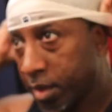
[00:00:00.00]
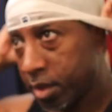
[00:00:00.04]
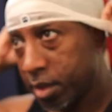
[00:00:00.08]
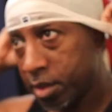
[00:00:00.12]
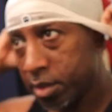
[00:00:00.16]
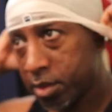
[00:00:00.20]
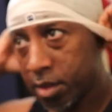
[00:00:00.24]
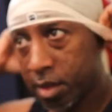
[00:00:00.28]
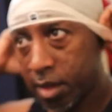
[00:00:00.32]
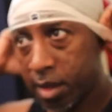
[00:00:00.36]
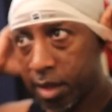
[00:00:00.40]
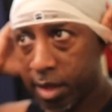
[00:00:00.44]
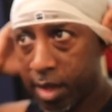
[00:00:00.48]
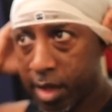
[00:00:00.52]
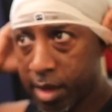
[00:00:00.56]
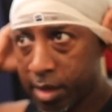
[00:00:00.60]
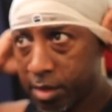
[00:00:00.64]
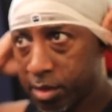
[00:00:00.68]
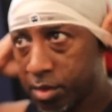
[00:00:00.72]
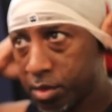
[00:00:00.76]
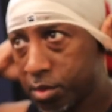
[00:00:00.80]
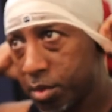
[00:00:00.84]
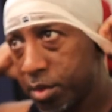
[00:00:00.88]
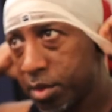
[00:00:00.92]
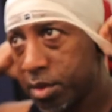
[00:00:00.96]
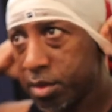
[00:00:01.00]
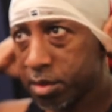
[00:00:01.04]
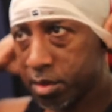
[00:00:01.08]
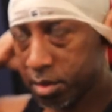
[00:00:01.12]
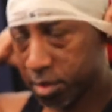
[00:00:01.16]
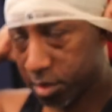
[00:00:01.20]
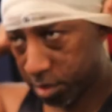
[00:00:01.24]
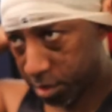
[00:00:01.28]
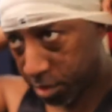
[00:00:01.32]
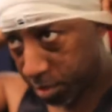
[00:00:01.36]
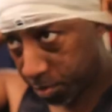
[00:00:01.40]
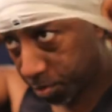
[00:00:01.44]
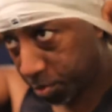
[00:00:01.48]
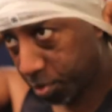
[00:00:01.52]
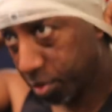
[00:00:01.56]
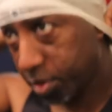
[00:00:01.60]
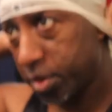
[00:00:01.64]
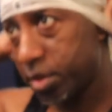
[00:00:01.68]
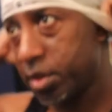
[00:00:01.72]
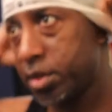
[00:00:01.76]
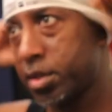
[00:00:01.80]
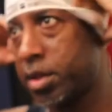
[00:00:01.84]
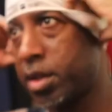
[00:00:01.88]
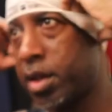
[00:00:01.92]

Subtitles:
So all I gotta do is just pull it